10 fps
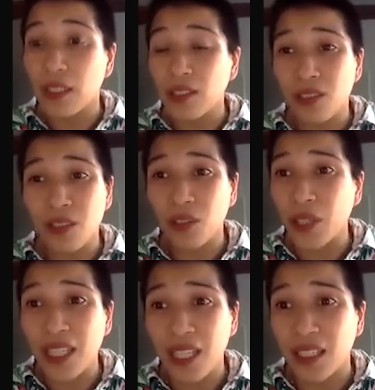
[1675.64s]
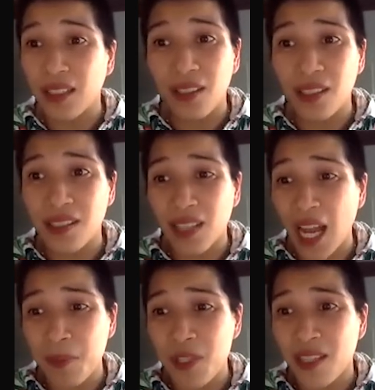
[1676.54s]
There's
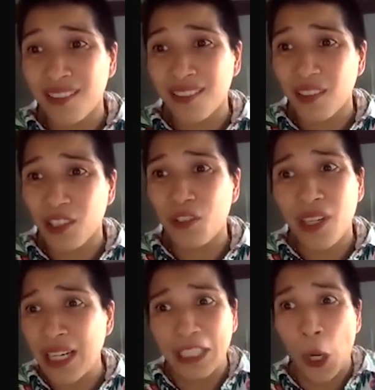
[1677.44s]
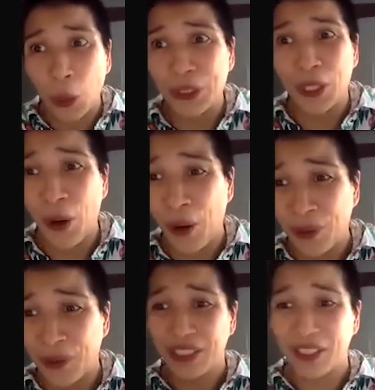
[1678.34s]
times that you really don't
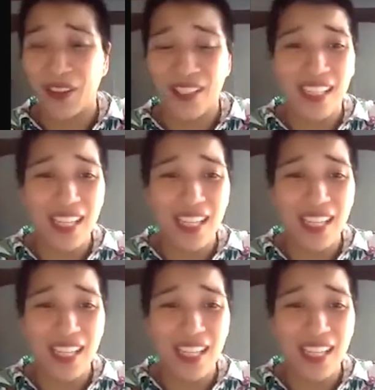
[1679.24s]
know, no?